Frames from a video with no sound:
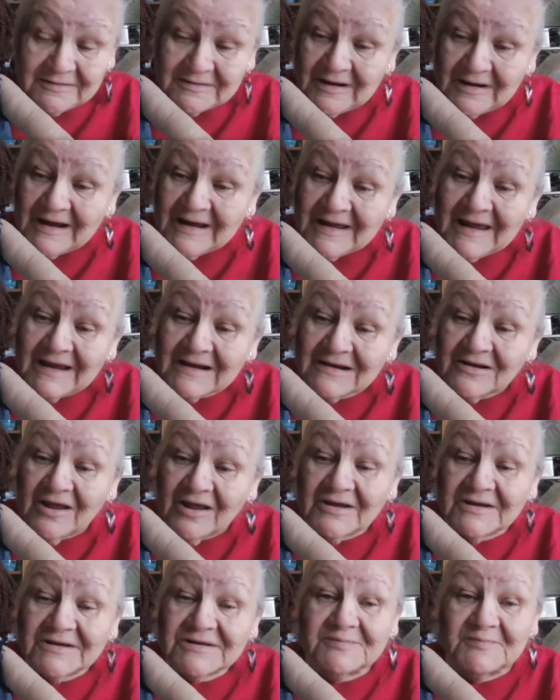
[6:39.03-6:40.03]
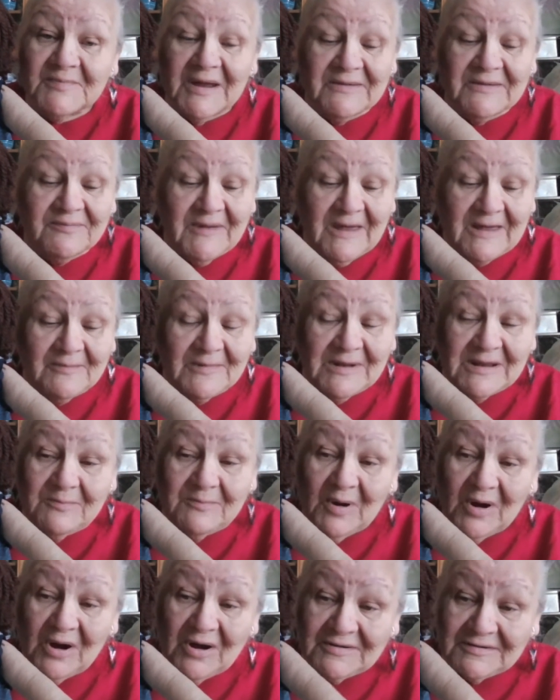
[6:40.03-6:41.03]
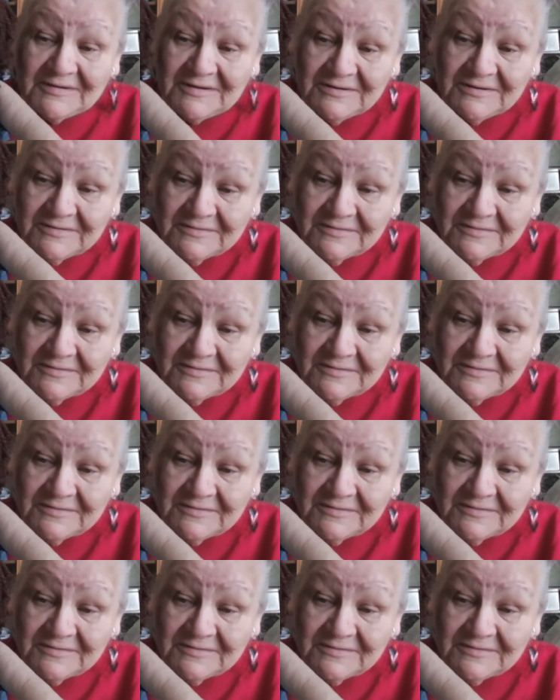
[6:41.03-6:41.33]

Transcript: I had lost my family bond.